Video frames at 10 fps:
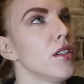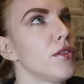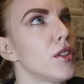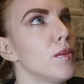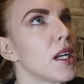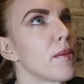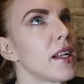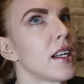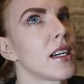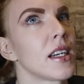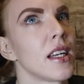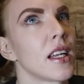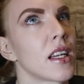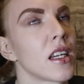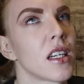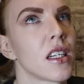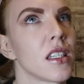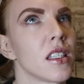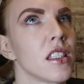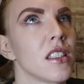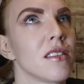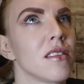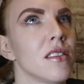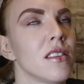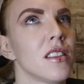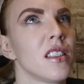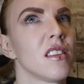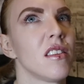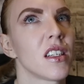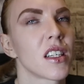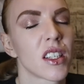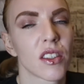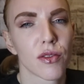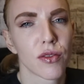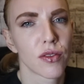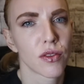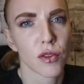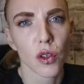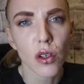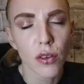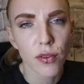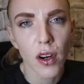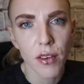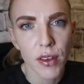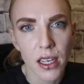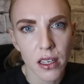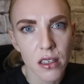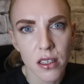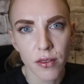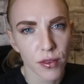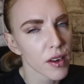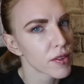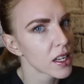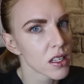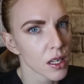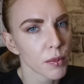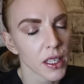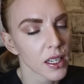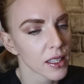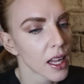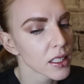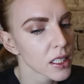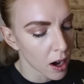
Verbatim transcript: for maybe like, I don't know, like four five years, five years, something like that.